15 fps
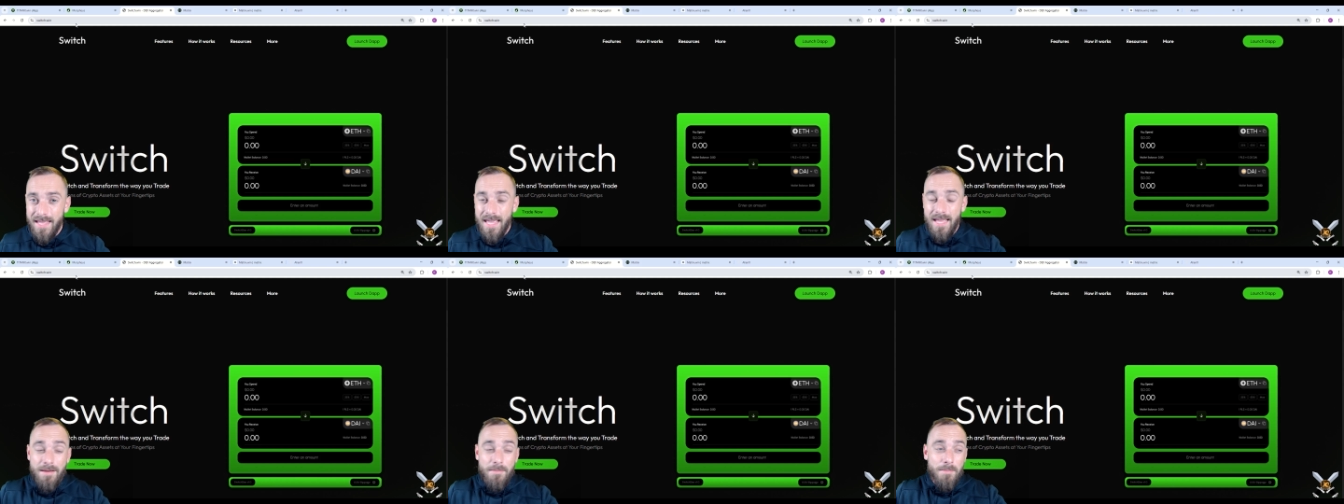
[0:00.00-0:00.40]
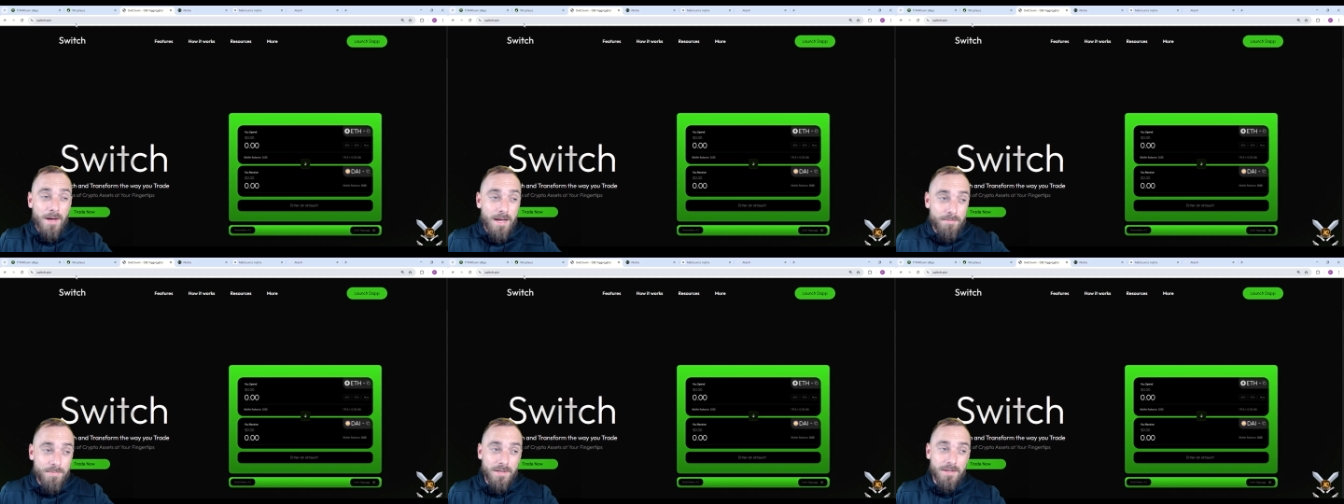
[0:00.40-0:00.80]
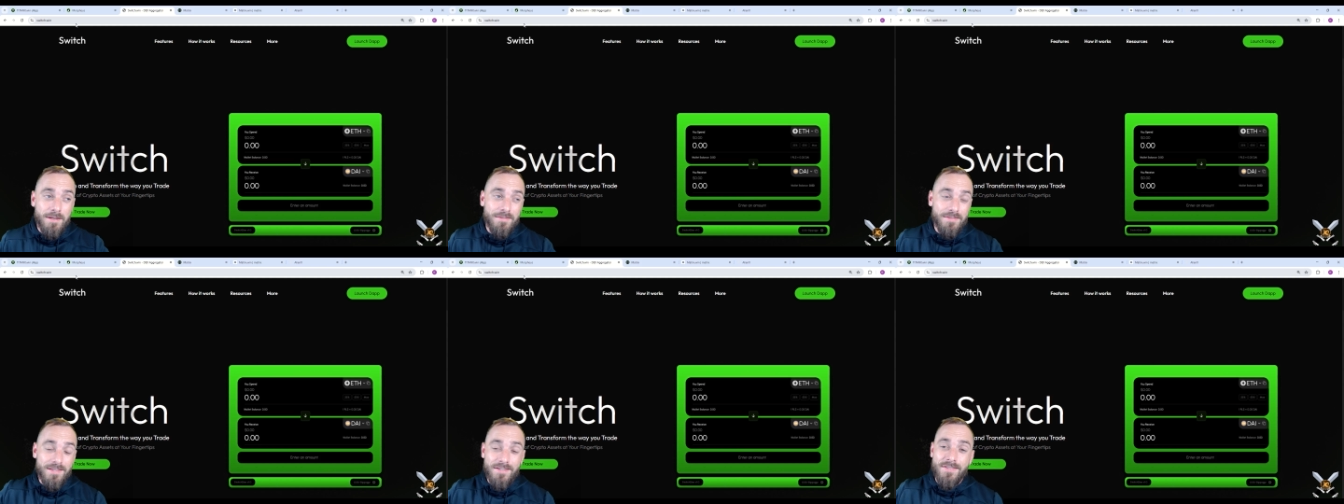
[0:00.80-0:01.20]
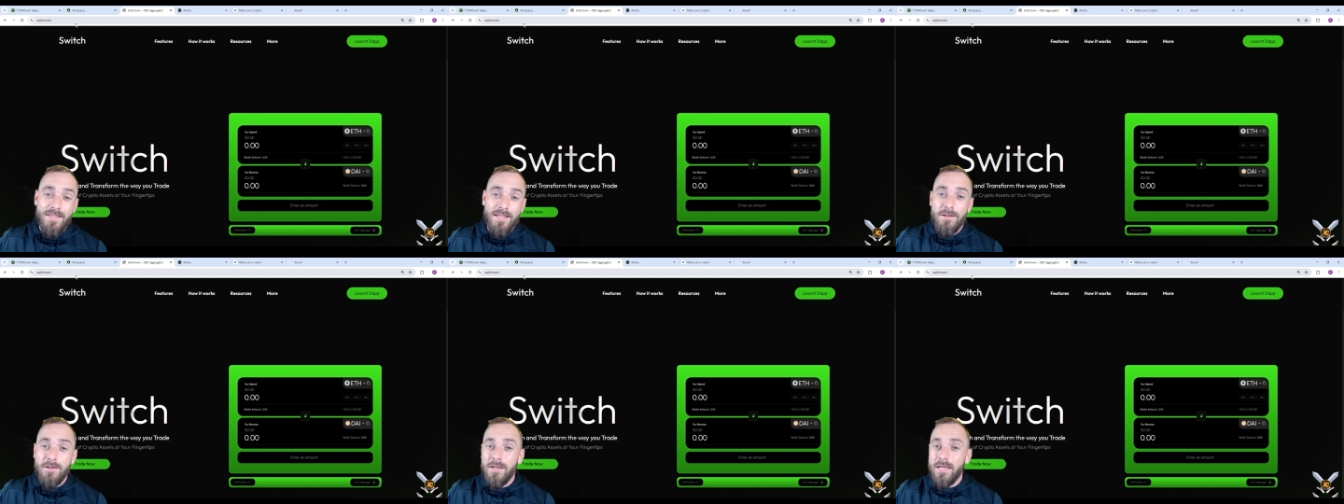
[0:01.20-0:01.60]
and in my opinion, this
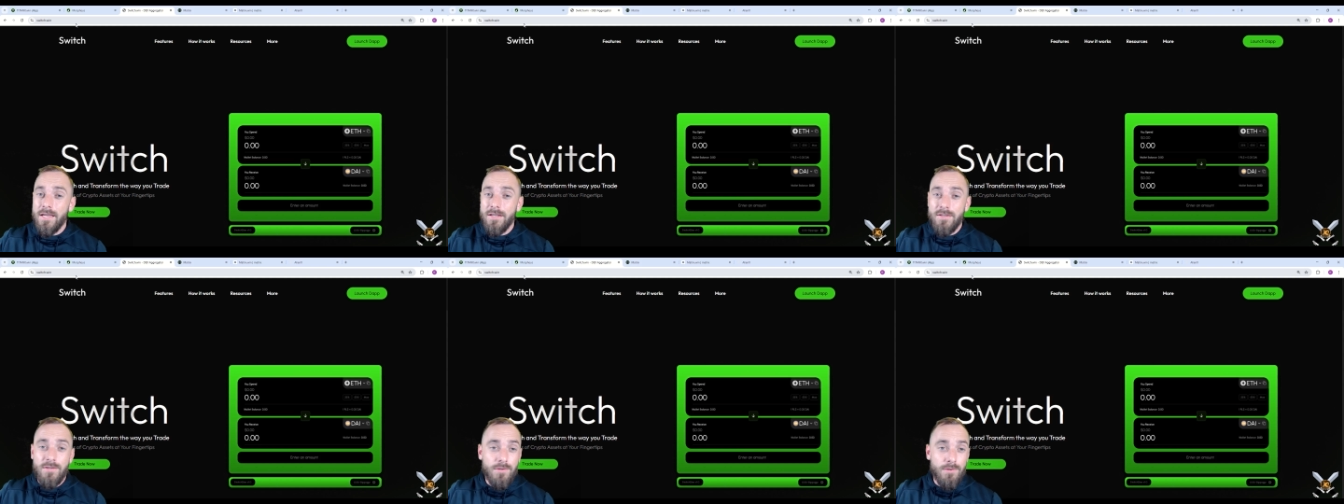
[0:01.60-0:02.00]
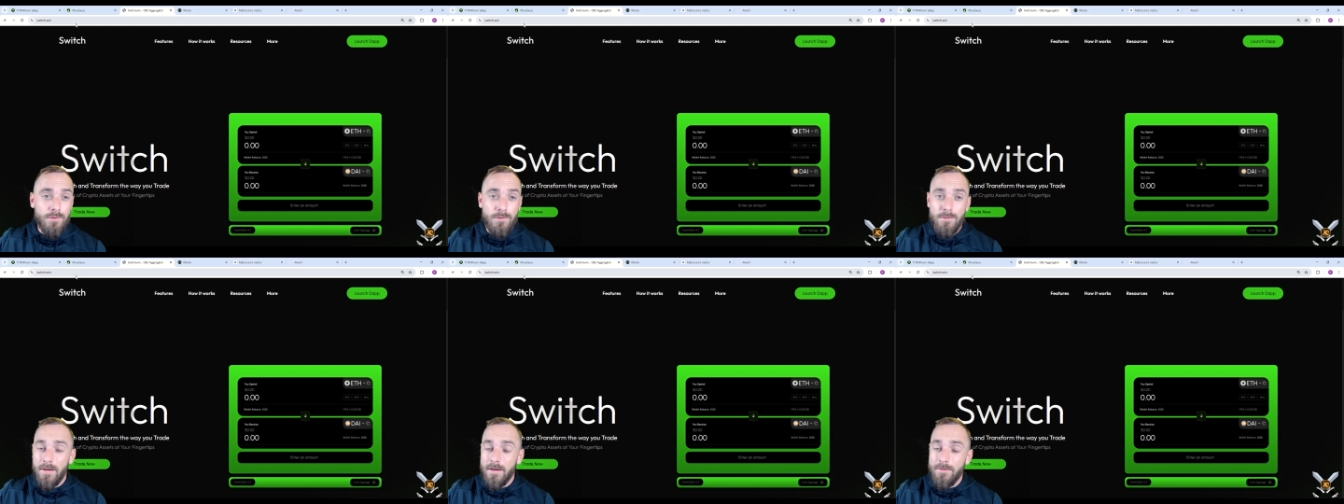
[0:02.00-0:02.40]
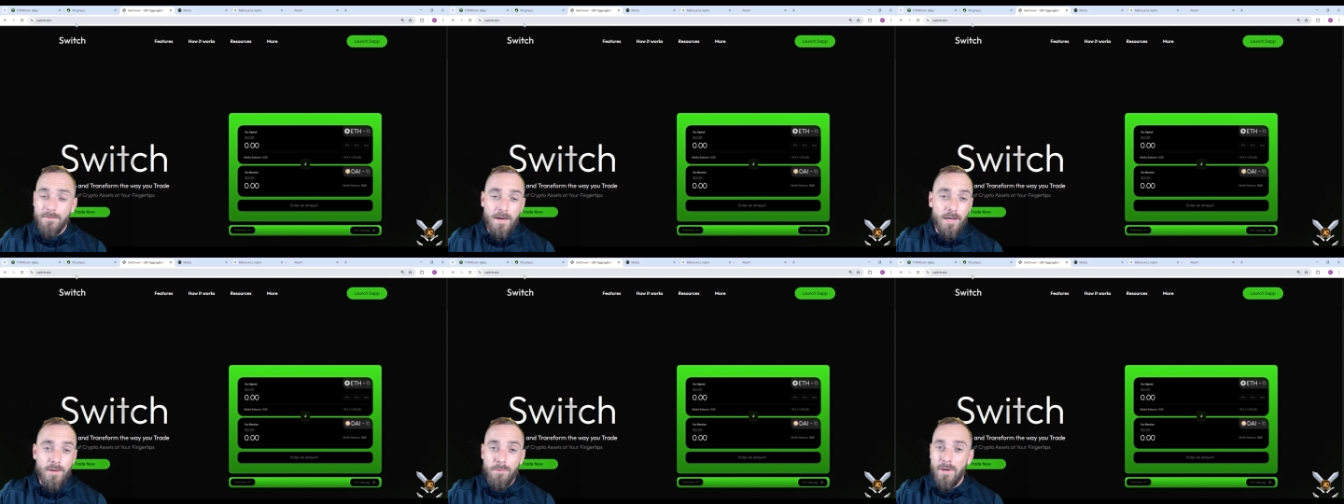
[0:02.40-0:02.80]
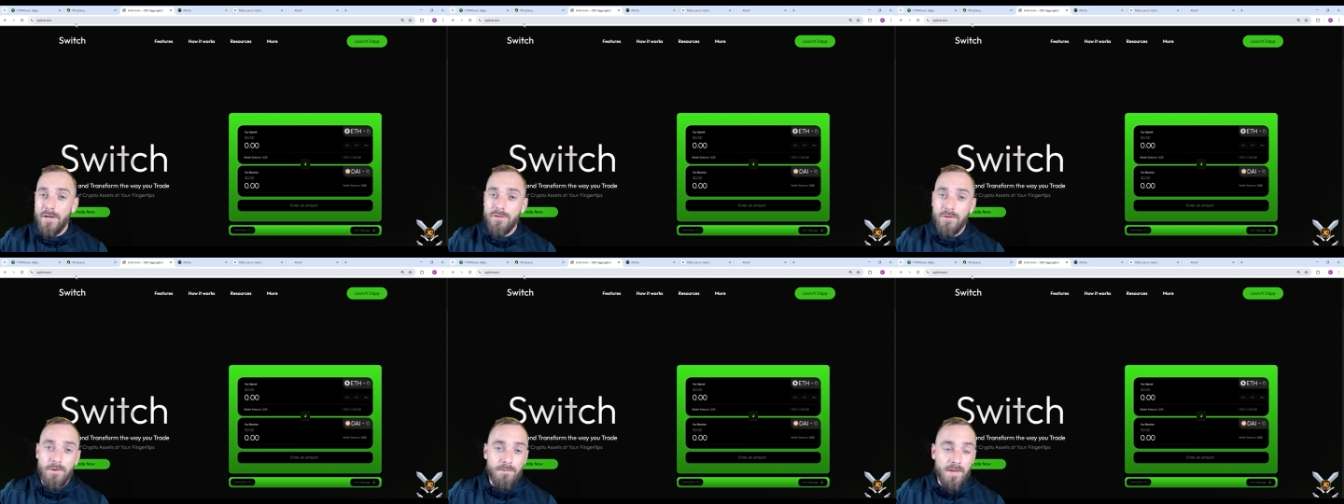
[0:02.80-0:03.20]
thing could get to an
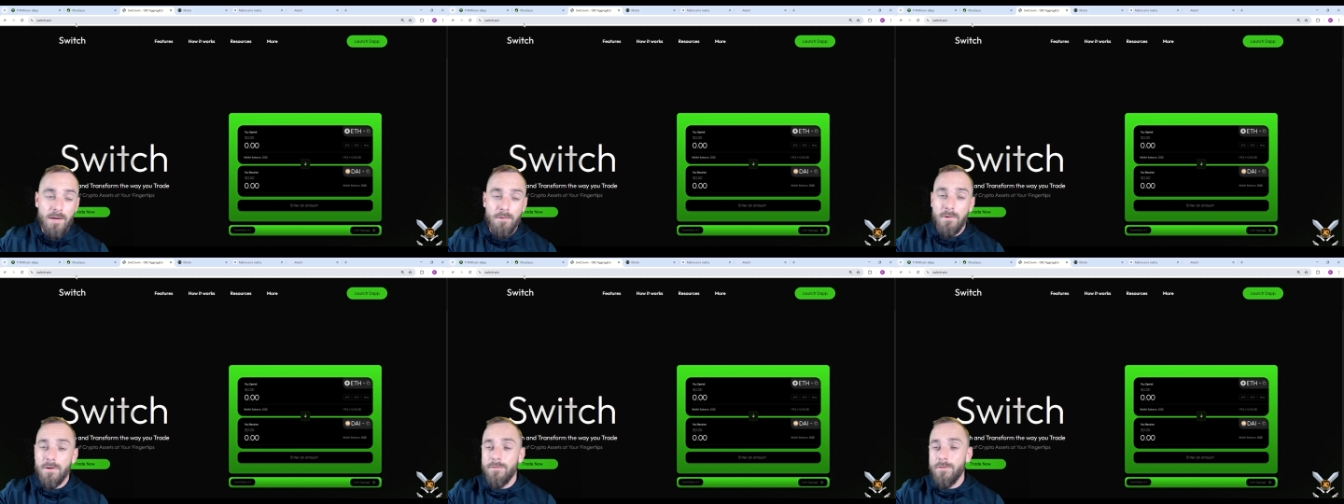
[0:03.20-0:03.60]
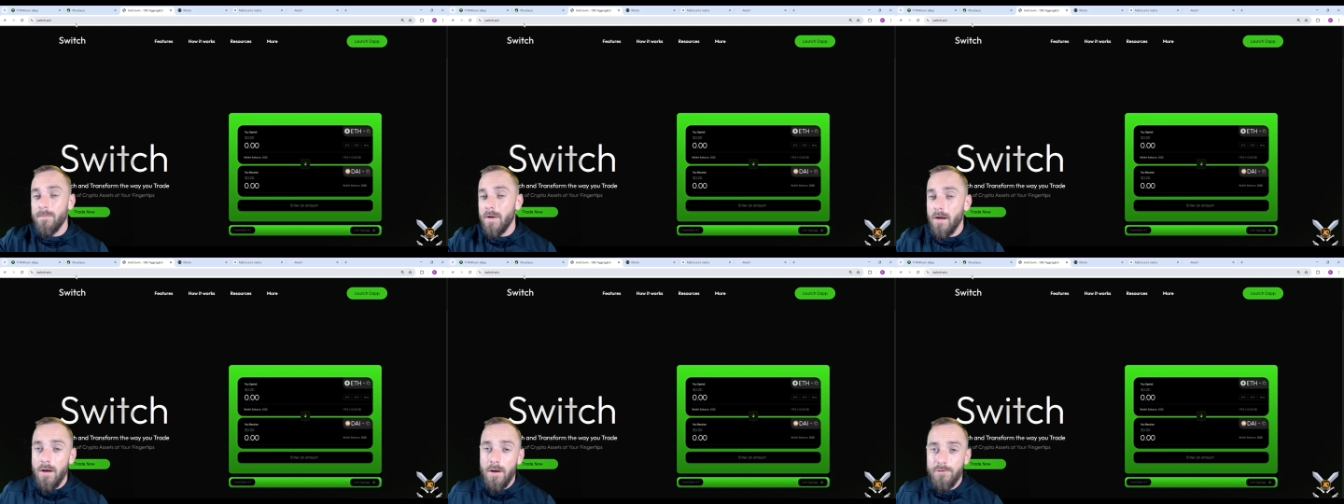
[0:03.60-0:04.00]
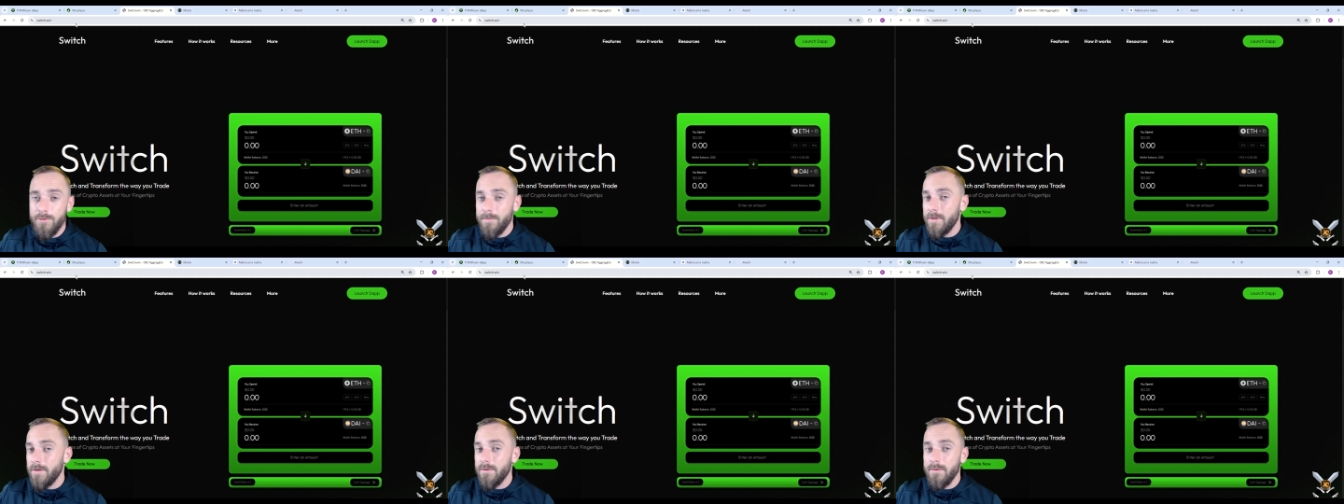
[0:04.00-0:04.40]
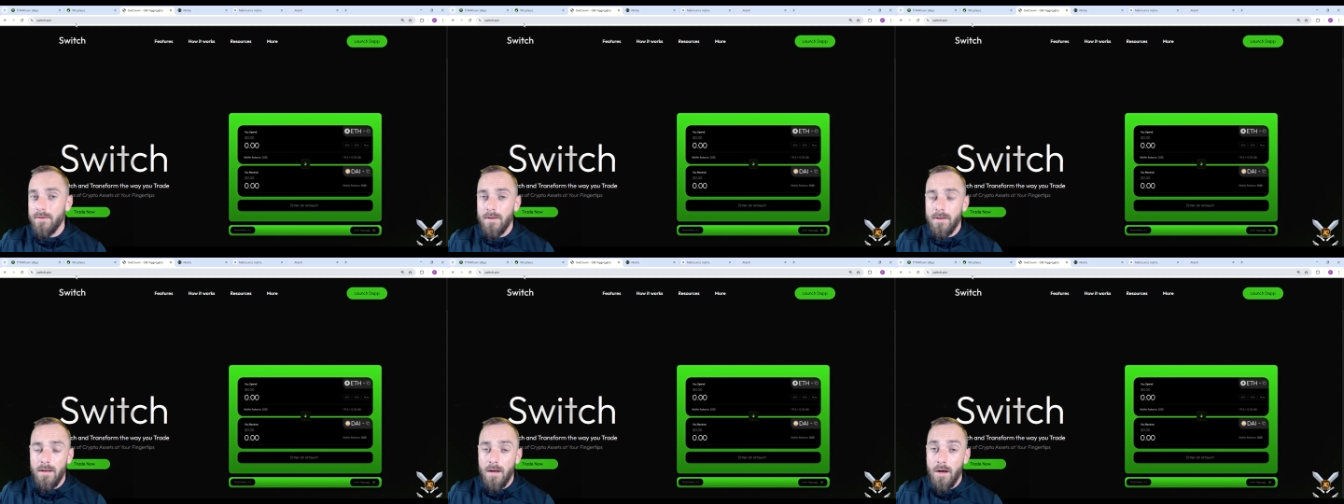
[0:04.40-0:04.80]
evaluation of anywhere from
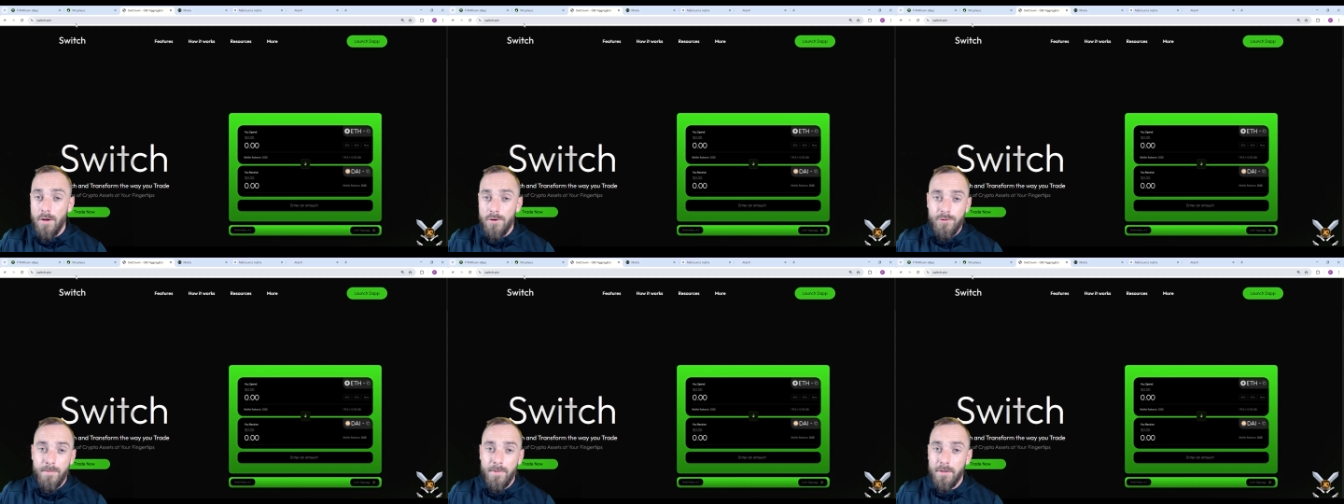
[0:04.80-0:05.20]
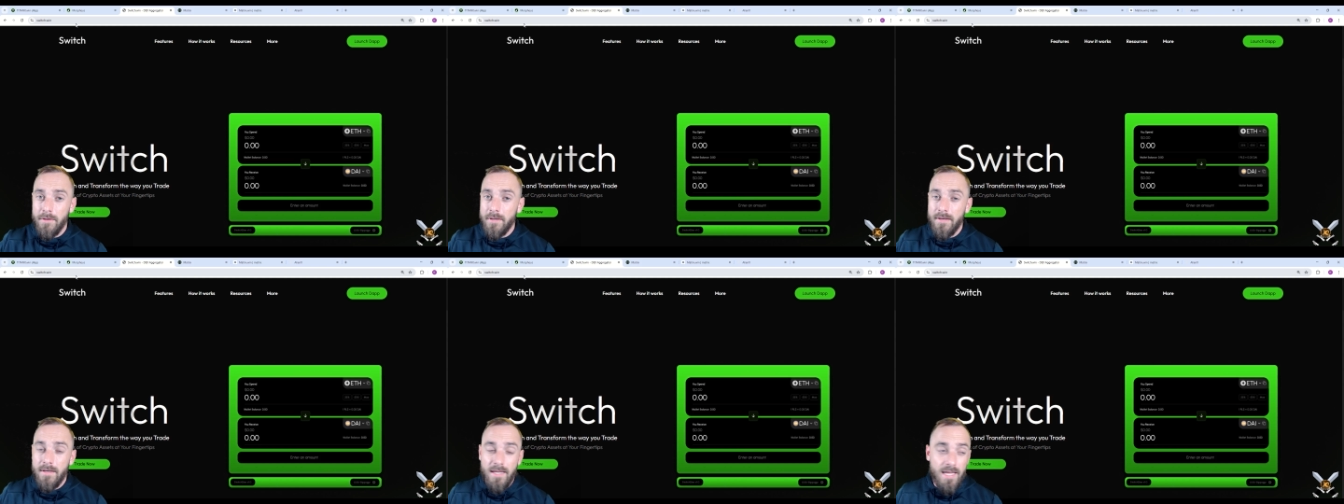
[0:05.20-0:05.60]
100 million,